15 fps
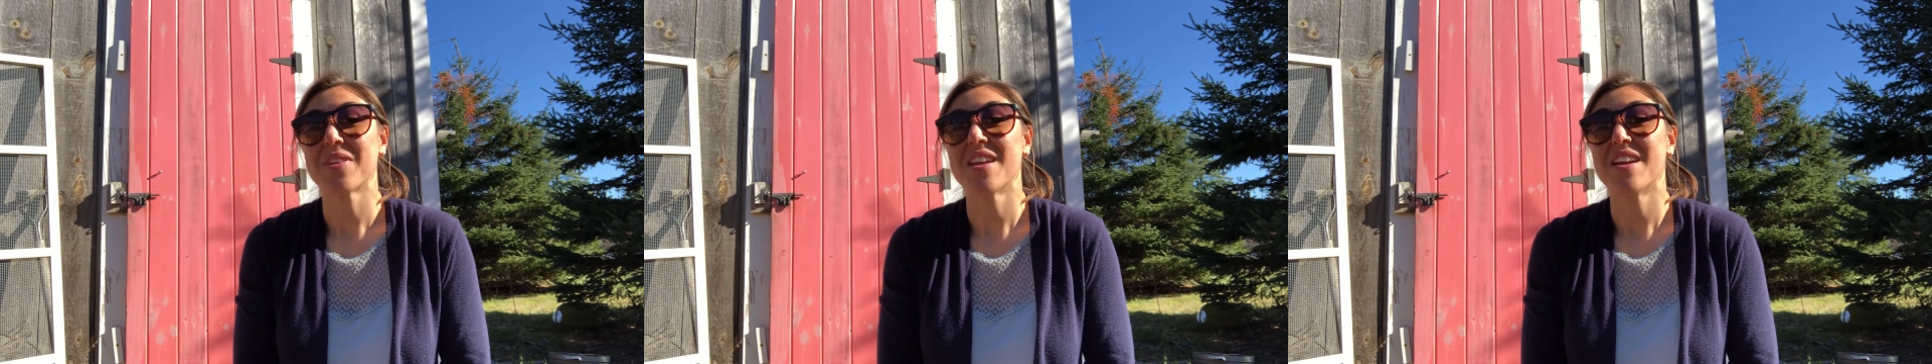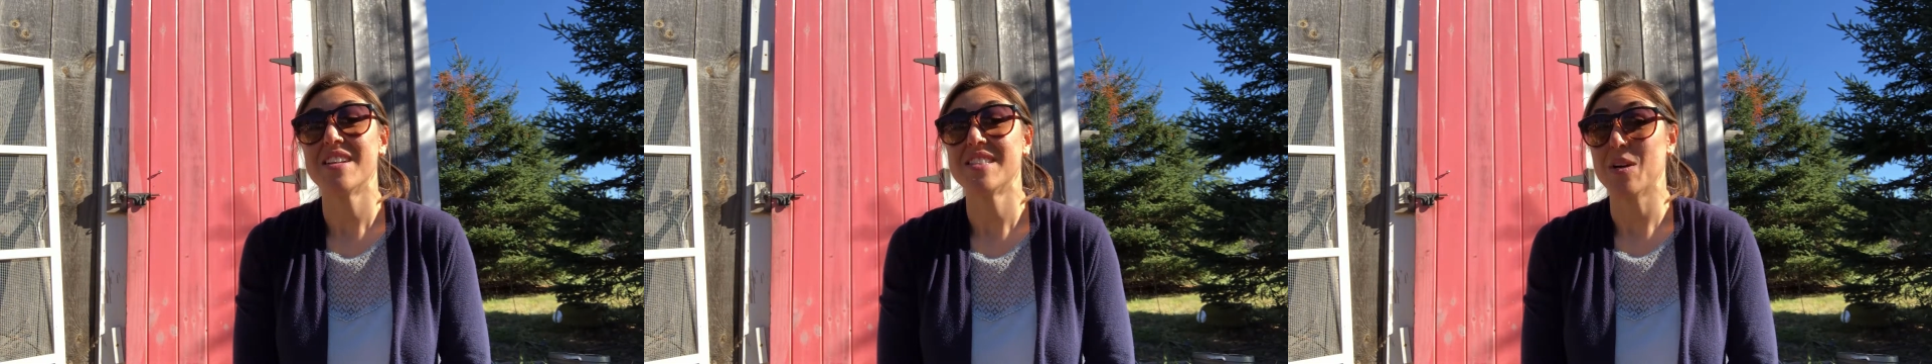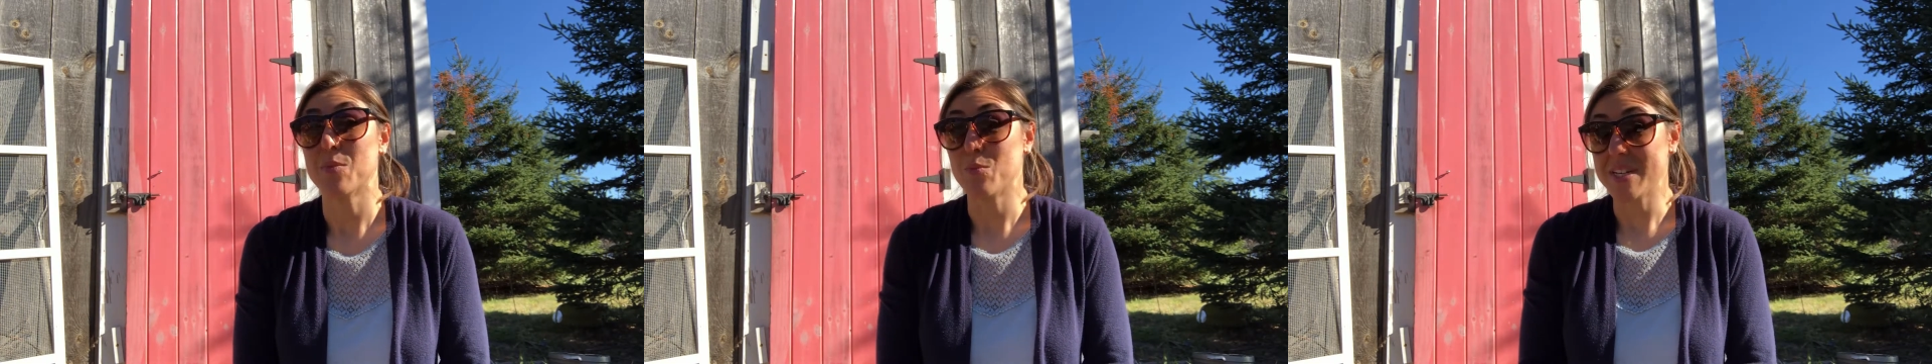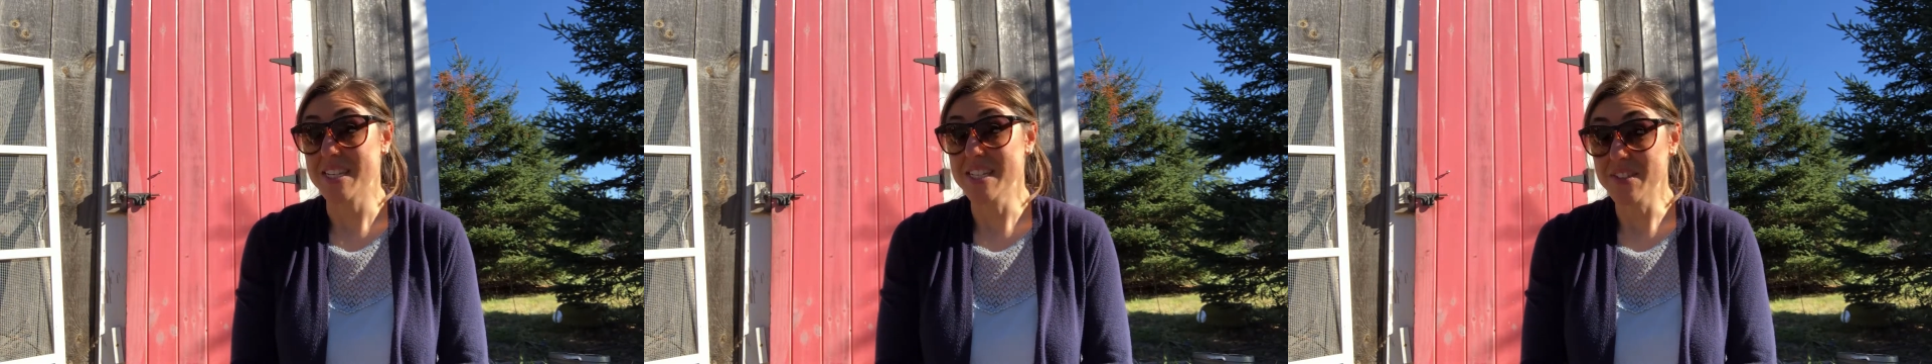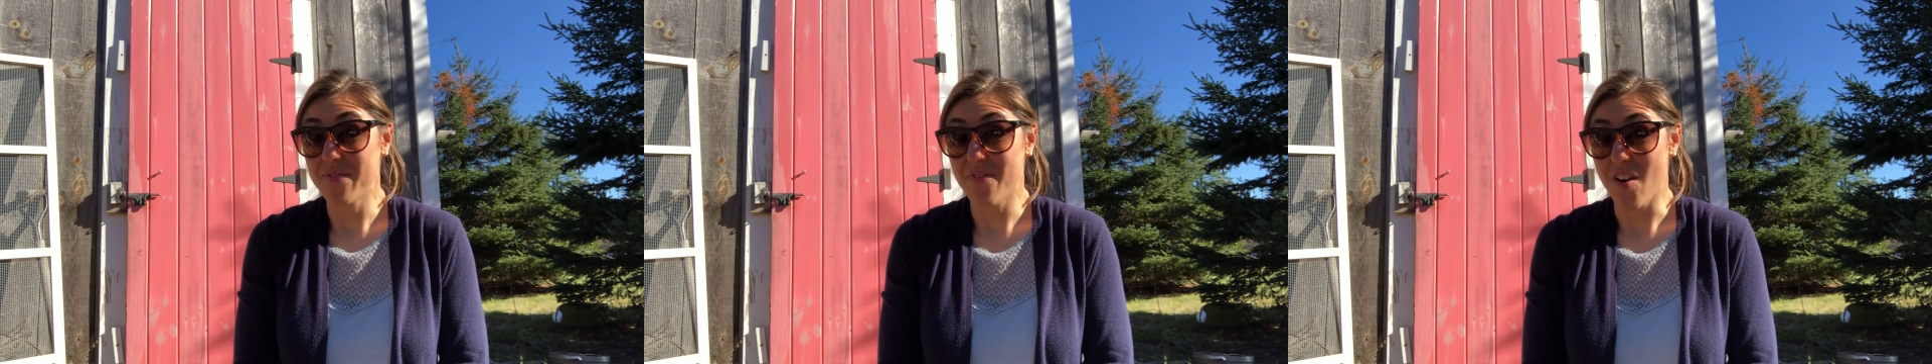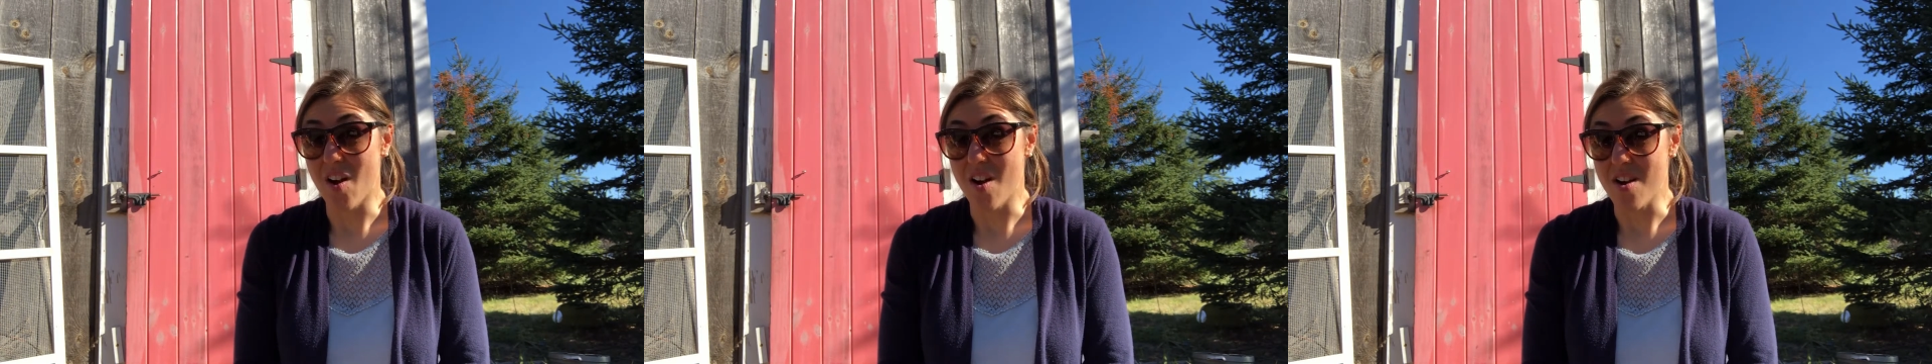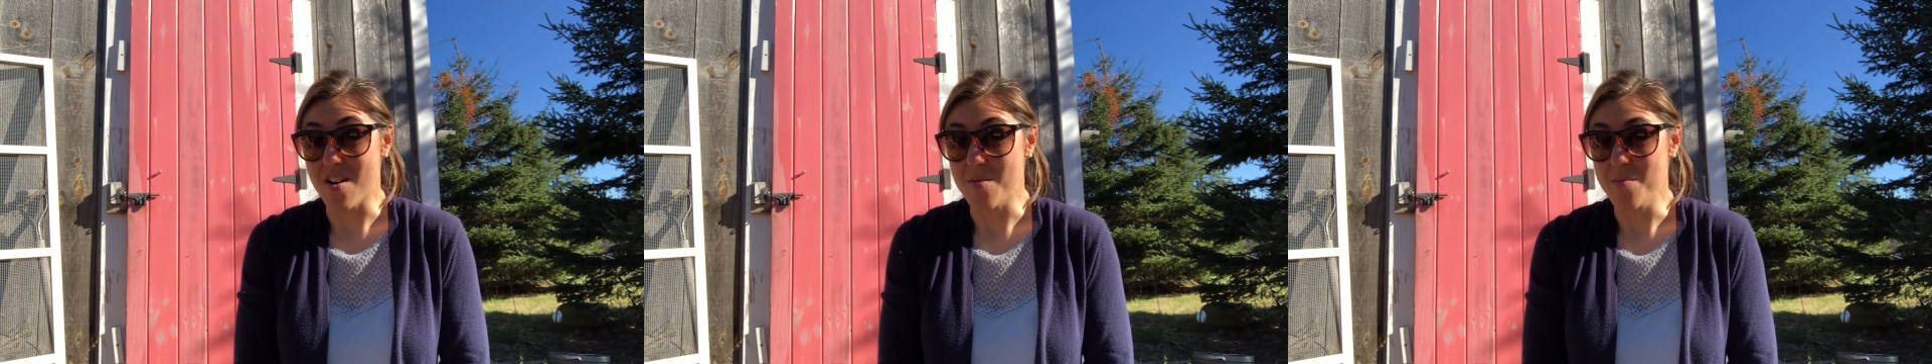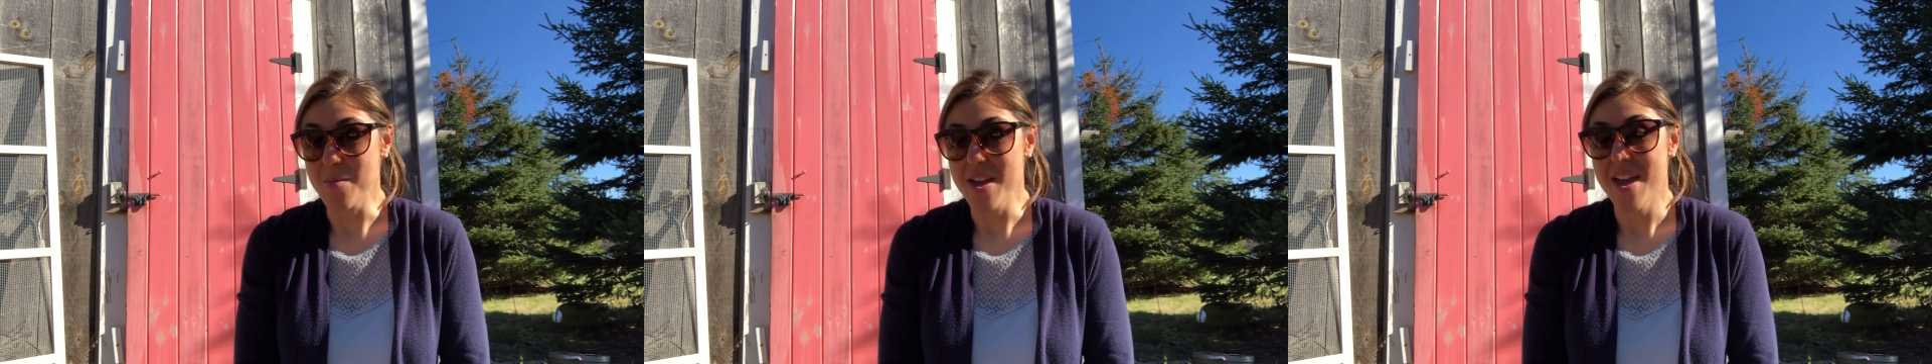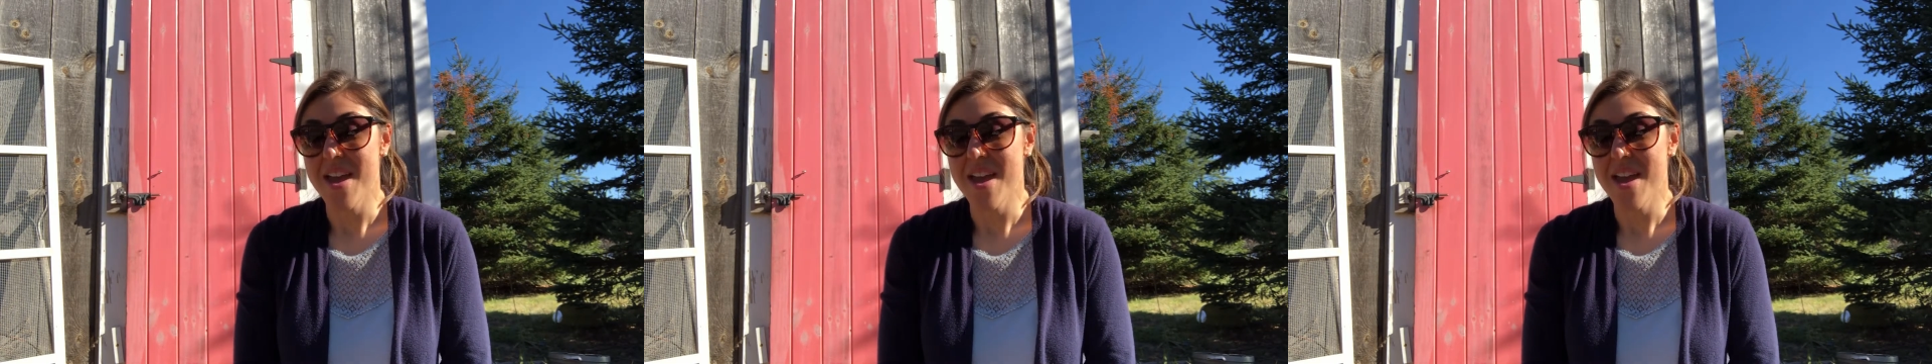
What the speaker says: somebody's farm,